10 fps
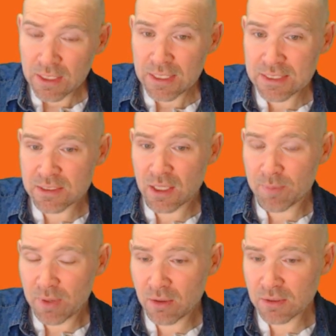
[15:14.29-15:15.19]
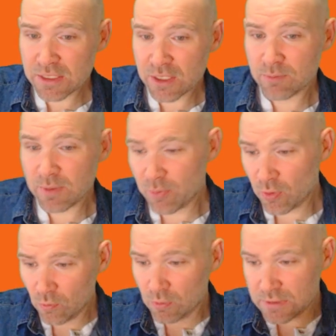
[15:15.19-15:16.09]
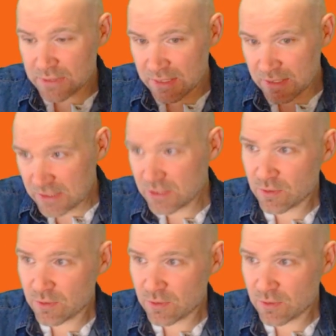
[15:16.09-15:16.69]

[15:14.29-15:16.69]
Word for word: is that a party can be pulled in this